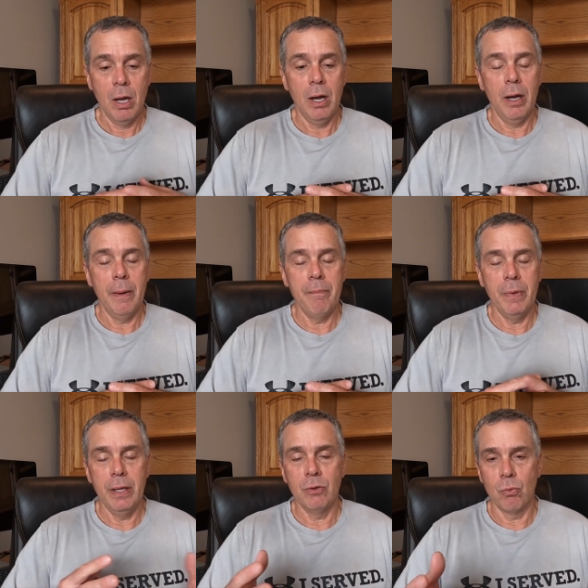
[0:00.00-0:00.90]

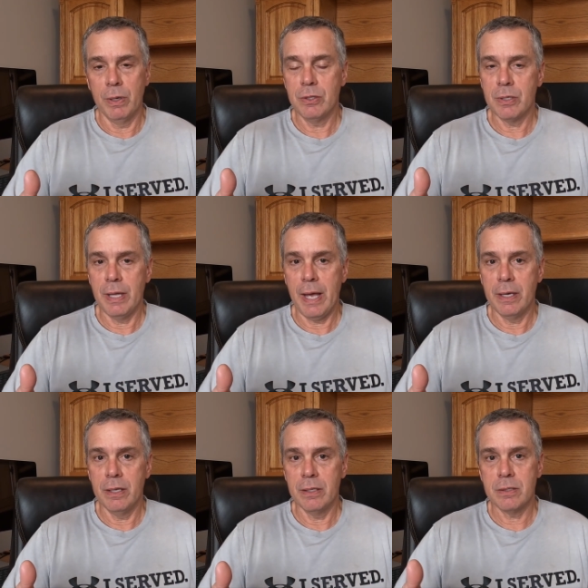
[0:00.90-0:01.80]
Um, and the reason
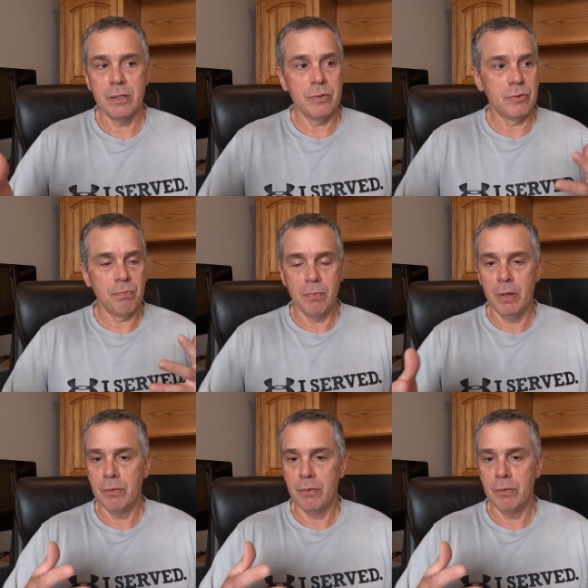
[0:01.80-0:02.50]
that is, is